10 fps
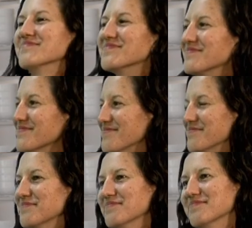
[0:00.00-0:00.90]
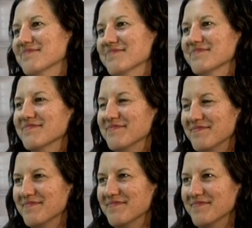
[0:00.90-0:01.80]

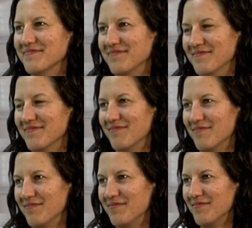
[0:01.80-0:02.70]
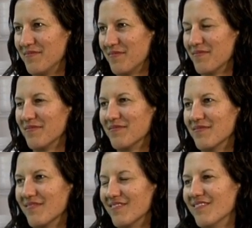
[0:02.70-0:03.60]

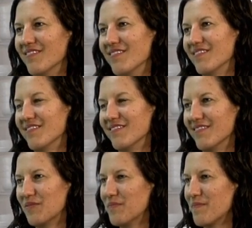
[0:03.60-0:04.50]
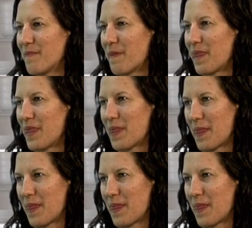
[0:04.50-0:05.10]
(not speaking)